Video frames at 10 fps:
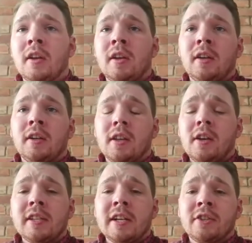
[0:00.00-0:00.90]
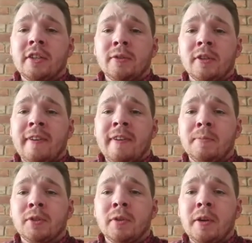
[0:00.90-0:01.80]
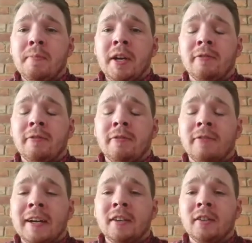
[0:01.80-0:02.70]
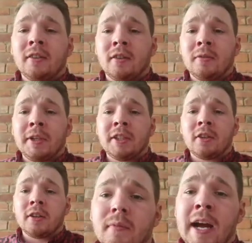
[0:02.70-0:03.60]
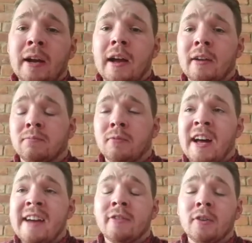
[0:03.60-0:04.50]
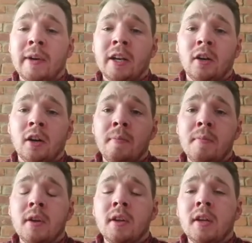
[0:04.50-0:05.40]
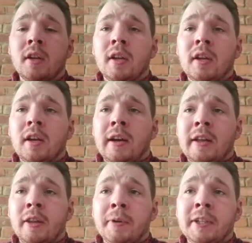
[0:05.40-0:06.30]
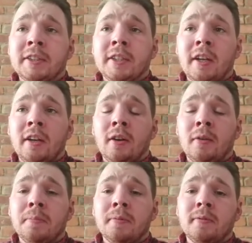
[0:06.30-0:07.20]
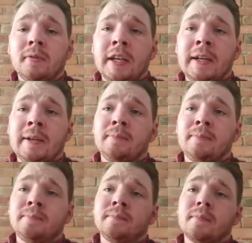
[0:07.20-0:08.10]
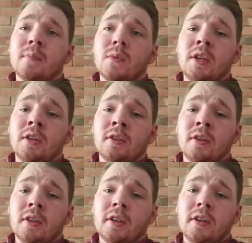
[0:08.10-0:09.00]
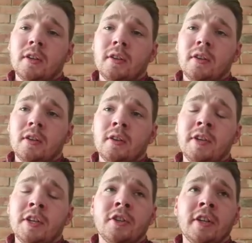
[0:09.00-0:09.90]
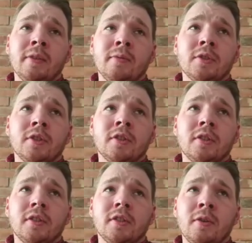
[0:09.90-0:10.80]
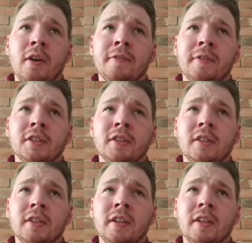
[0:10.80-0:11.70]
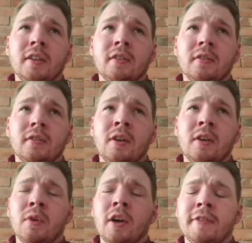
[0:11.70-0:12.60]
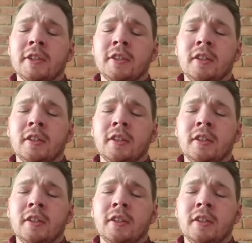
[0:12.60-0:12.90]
But essentially, it was a fight between me and a friend, and the police got called. I left and went home. Uh, the police turned up, um, and originally it was just two officers, I think. No, one officer,